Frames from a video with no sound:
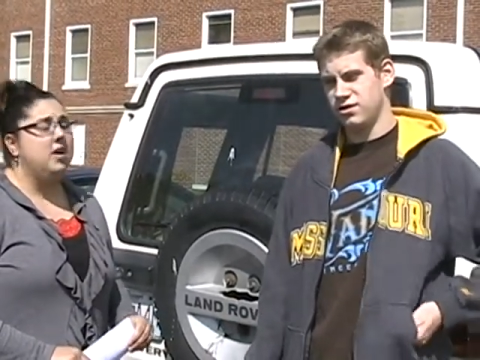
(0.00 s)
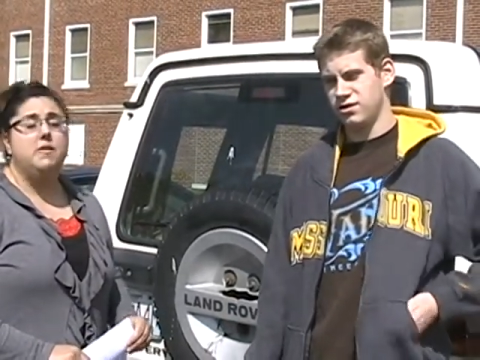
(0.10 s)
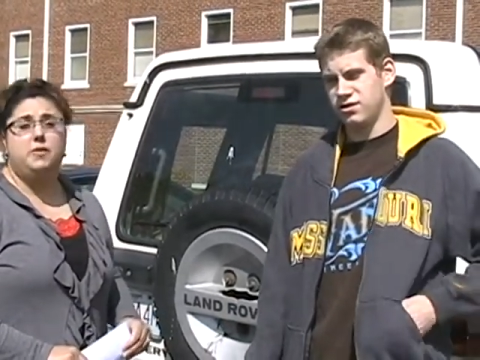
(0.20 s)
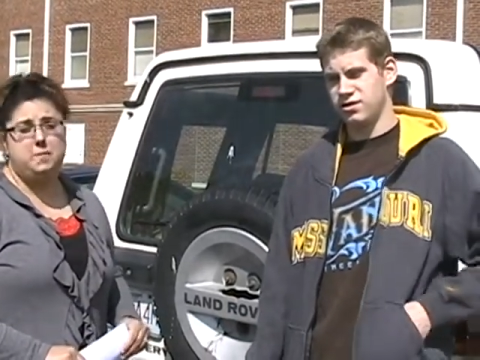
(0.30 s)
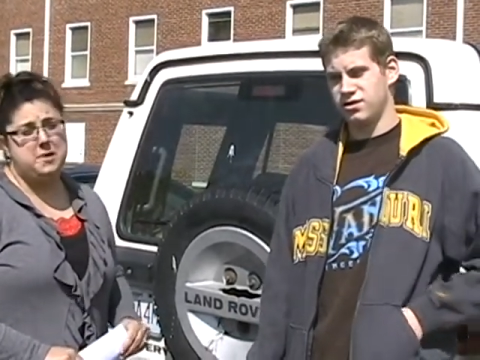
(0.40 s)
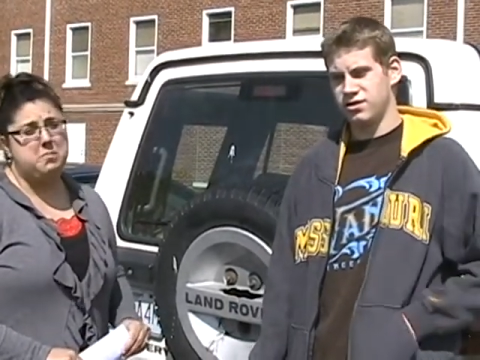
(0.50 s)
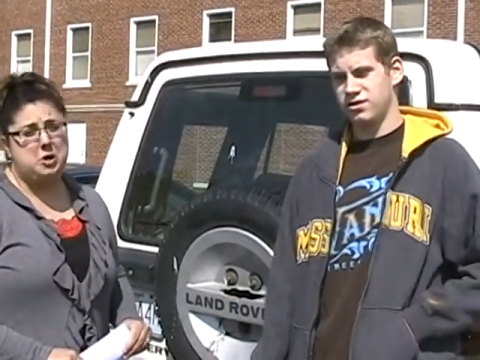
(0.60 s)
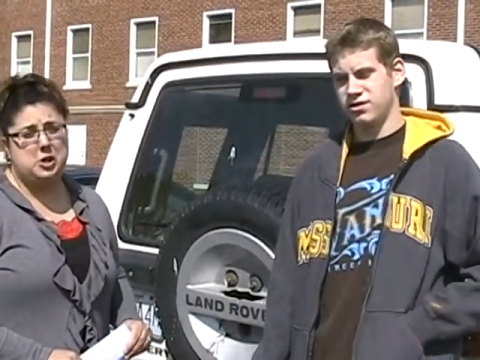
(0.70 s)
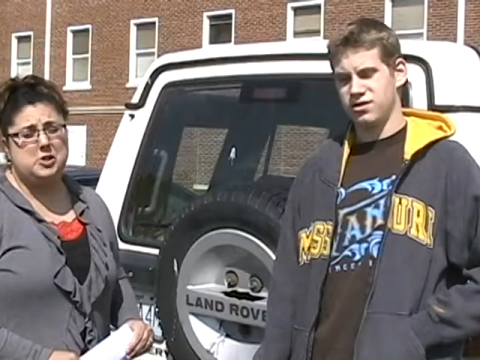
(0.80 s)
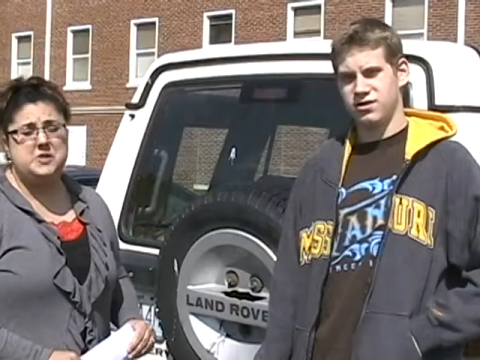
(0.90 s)
Speaker 1: Flipping
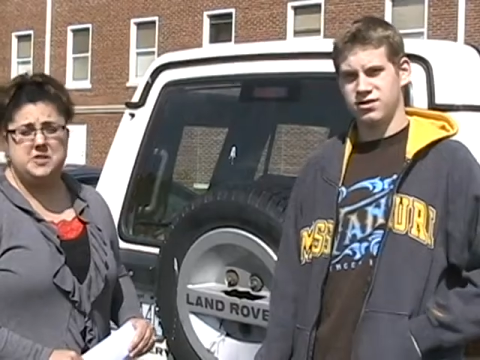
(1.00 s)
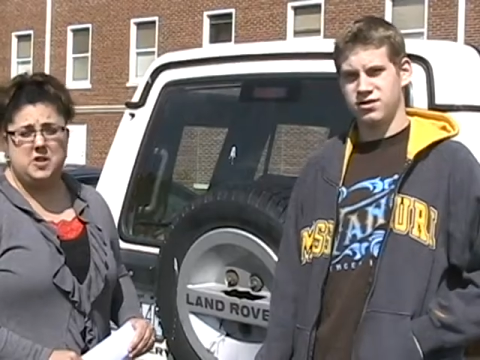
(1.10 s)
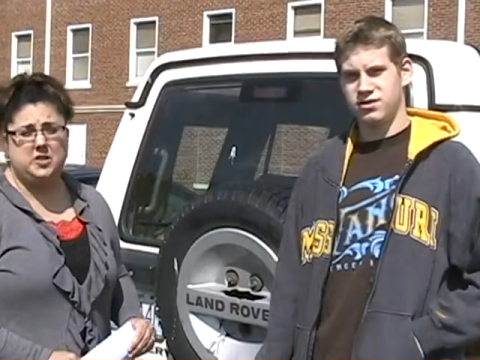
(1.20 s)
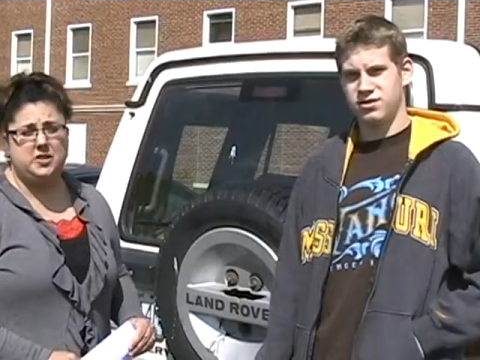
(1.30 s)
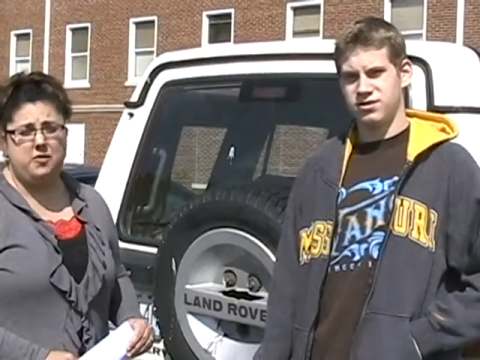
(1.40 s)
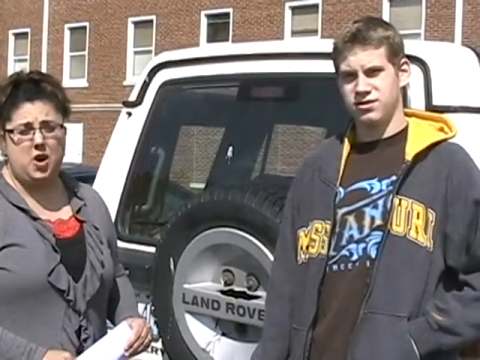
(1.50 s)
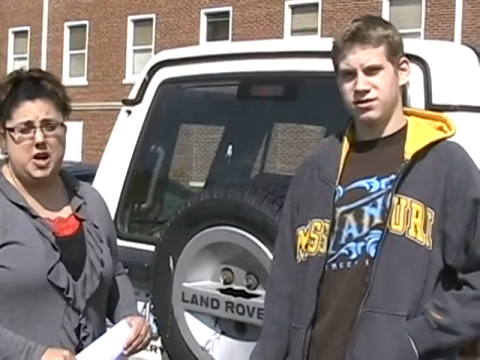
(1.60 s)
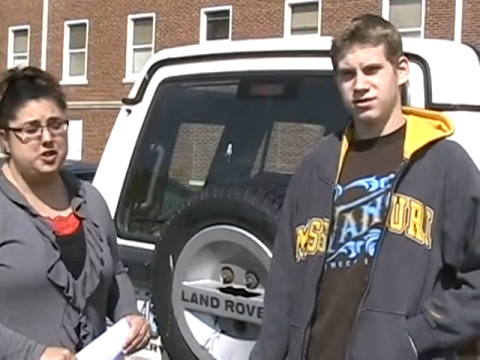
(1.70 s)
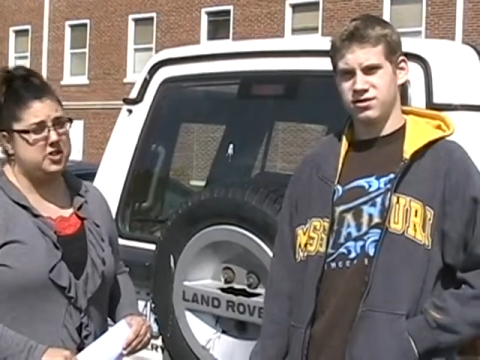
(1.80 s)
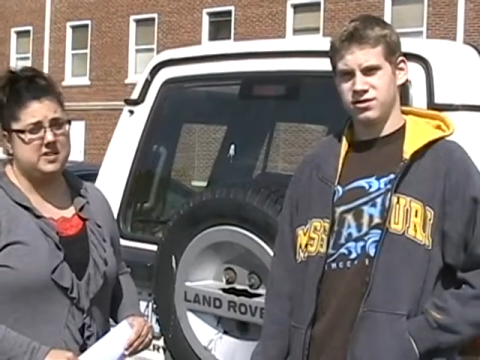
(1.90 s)
burgers and salting
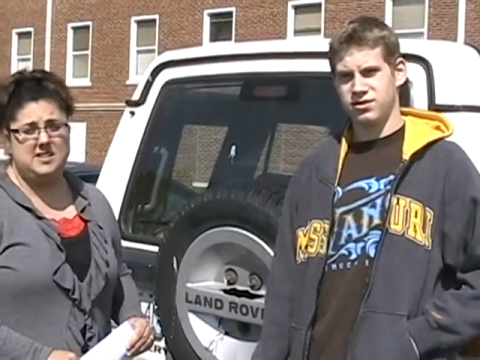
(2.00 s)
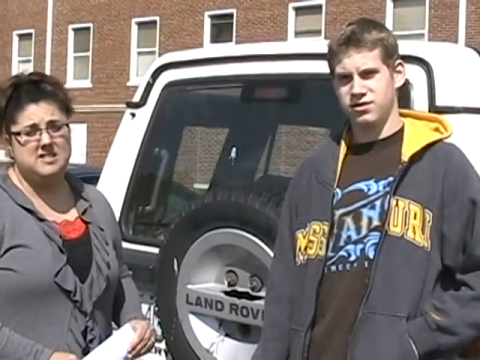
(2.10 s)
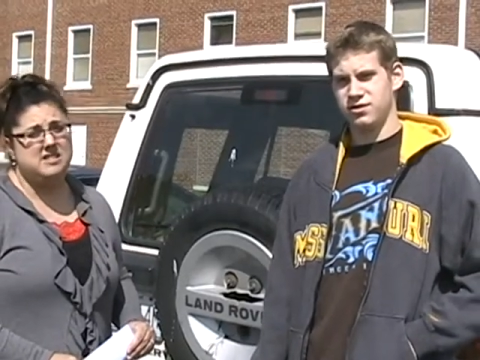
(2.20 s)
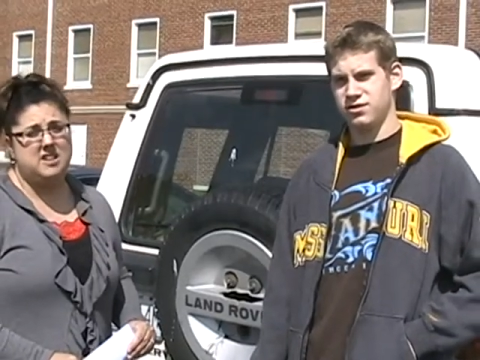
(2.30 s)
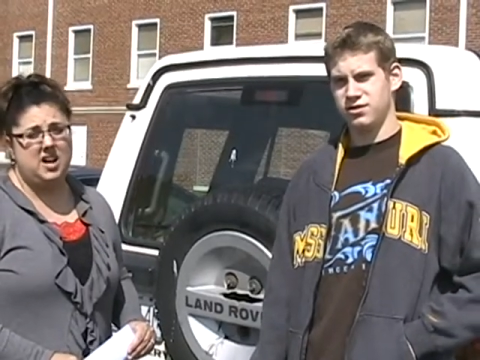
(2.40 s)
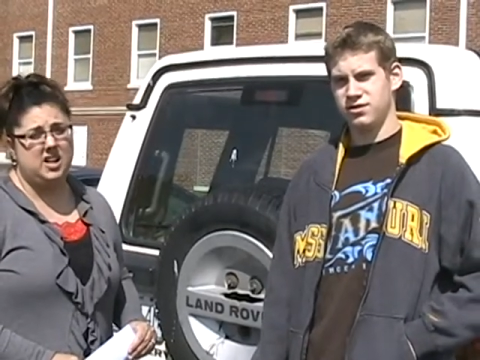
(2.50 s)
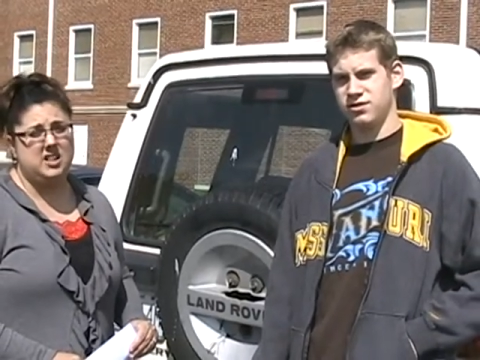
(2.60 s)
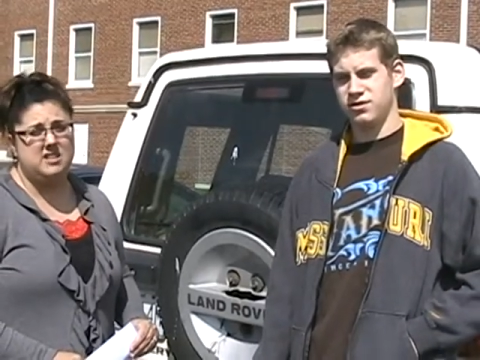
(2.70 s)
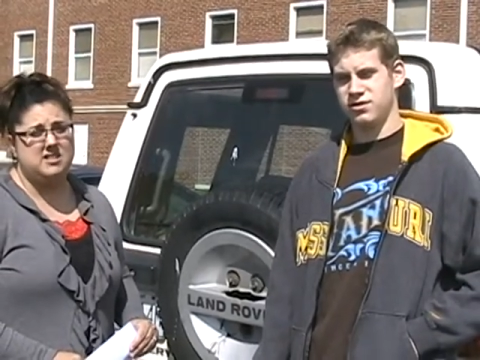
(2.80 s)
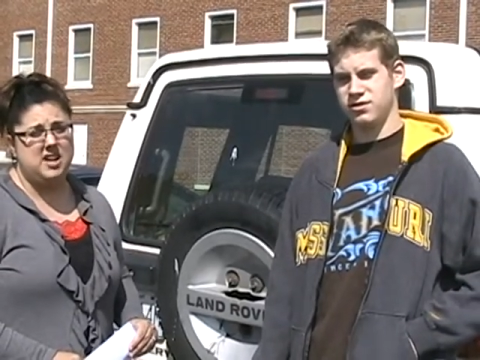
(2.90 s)
fries just doesn't cut it
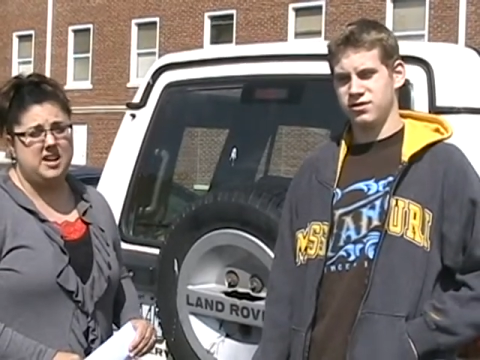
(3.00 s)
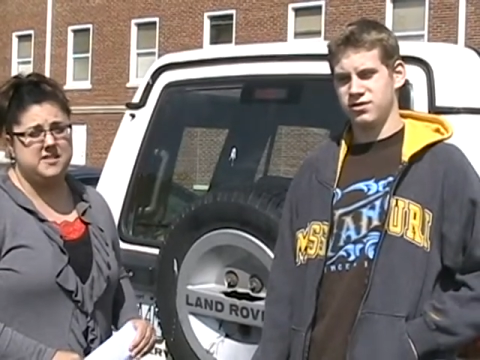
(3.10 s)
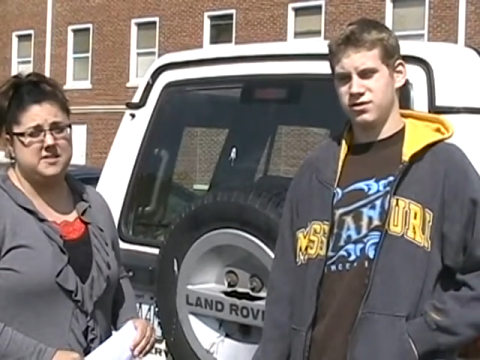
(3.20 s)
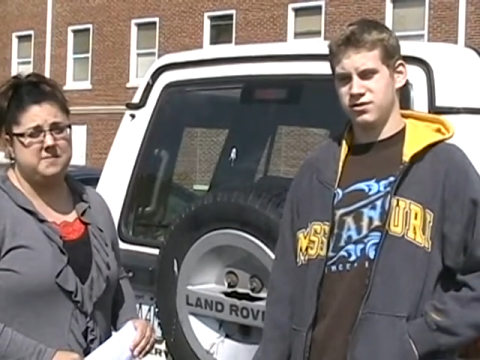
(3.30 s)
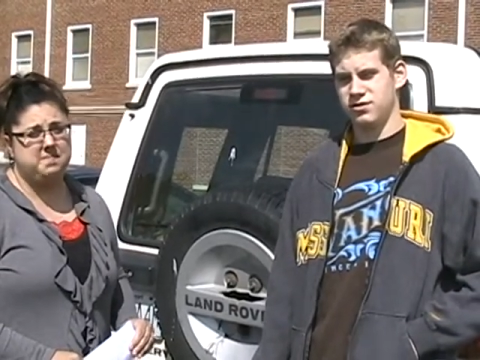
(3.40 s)
these days.